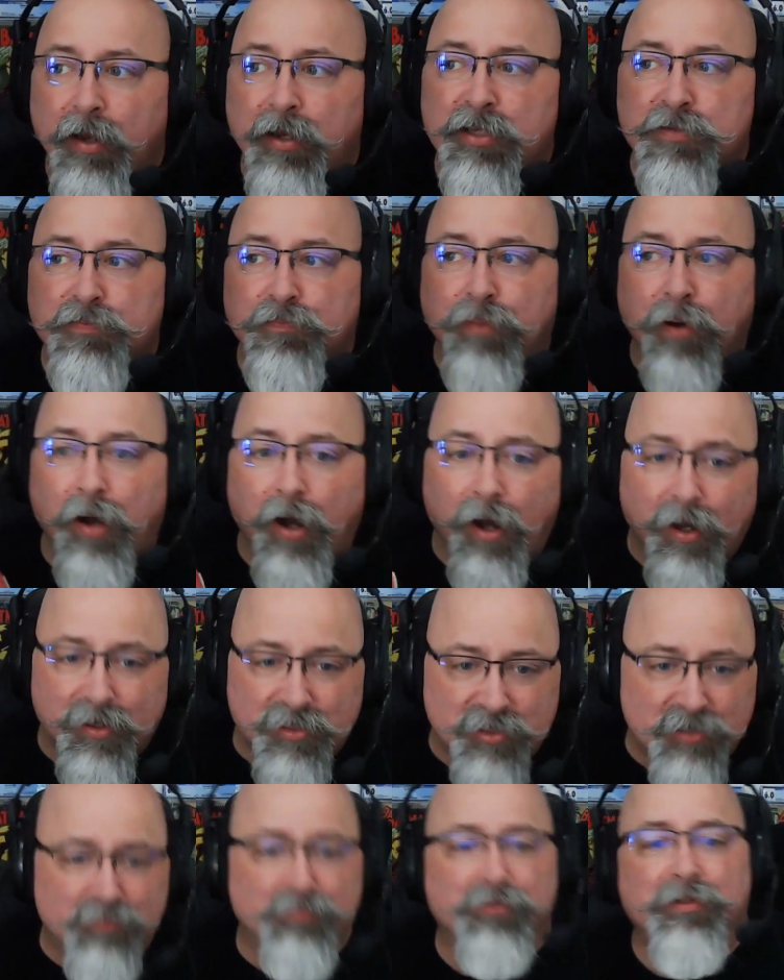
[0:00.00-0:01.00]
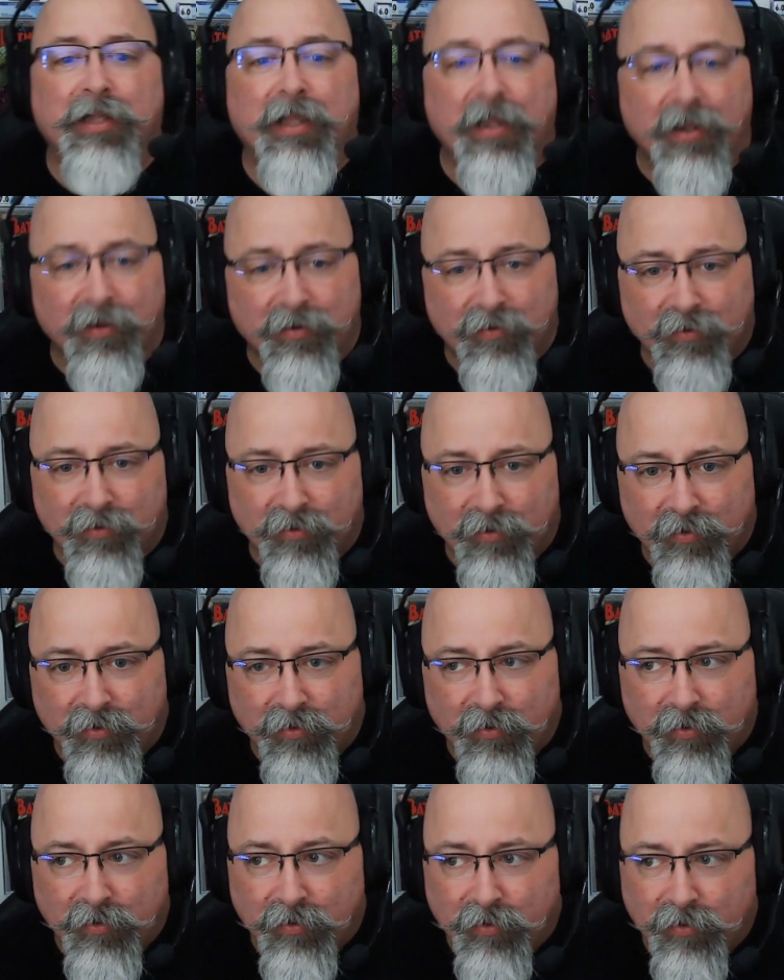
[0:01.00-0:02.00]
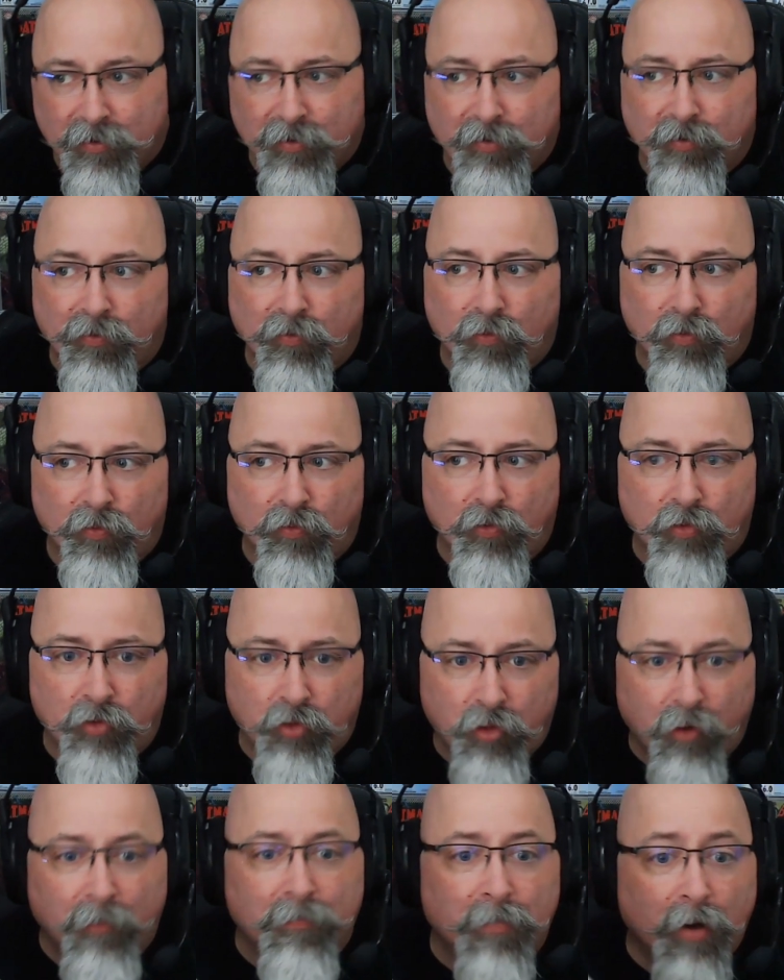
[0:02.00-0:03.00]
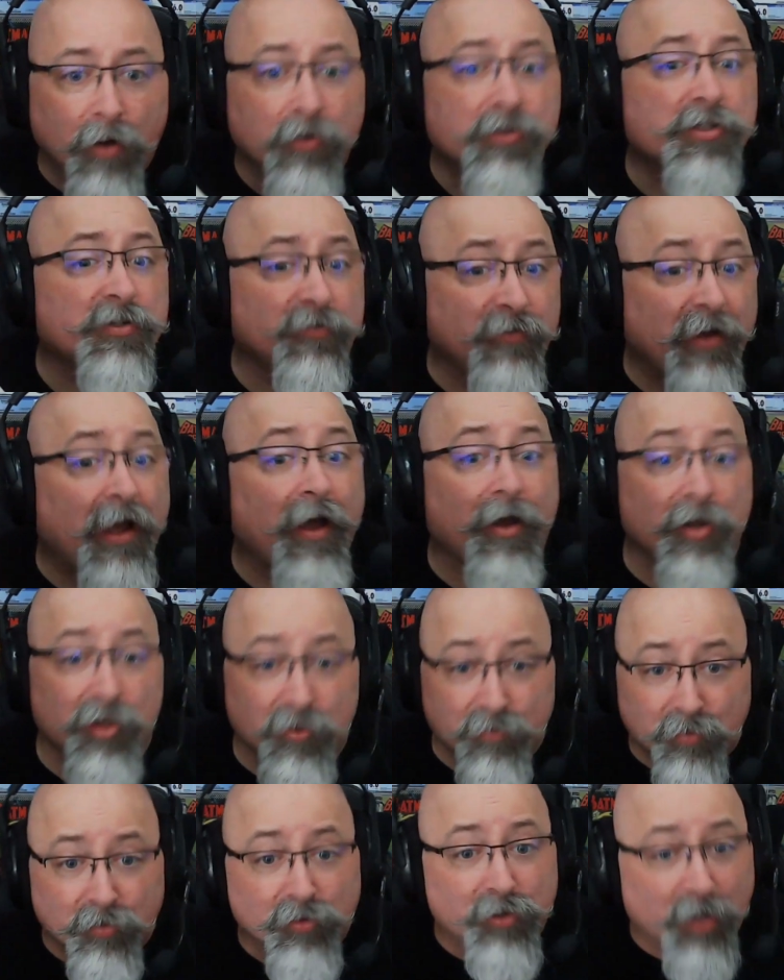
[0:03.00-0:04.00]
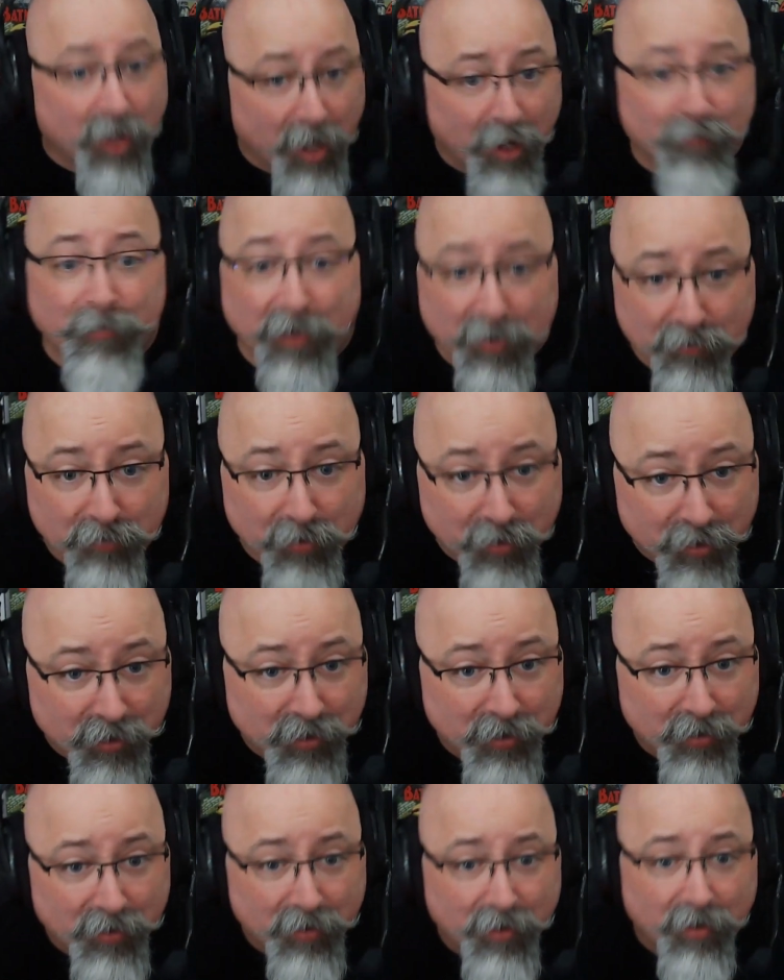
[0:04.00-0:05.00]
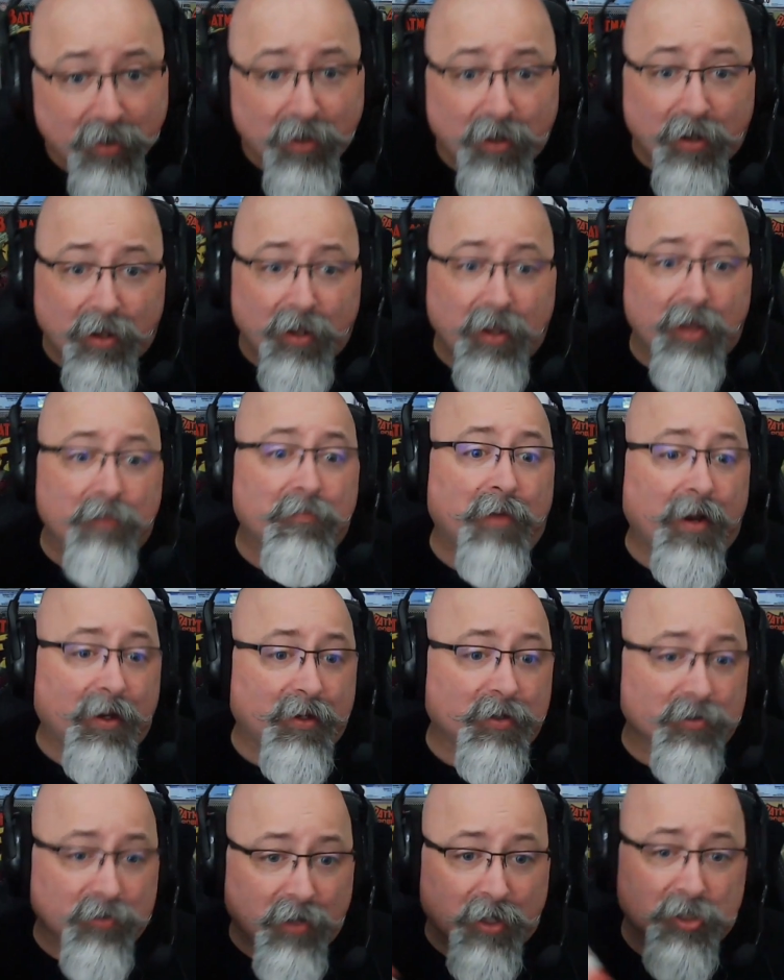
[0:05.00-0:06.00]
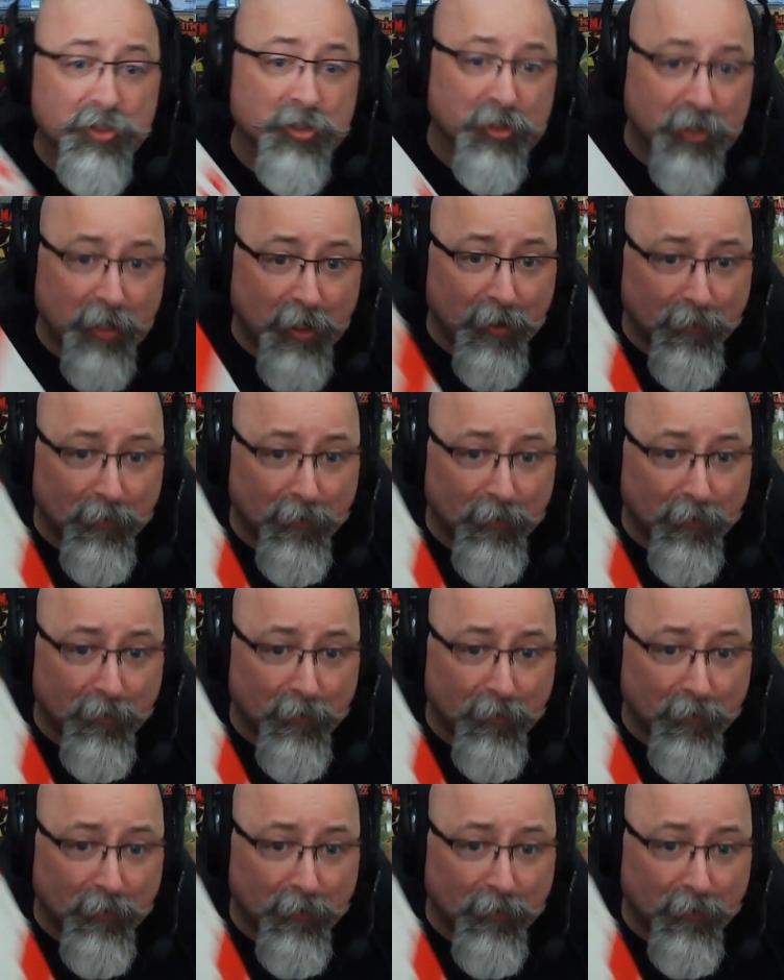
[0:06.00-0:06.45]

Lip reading: possibly the most valuable comic book in my collection now.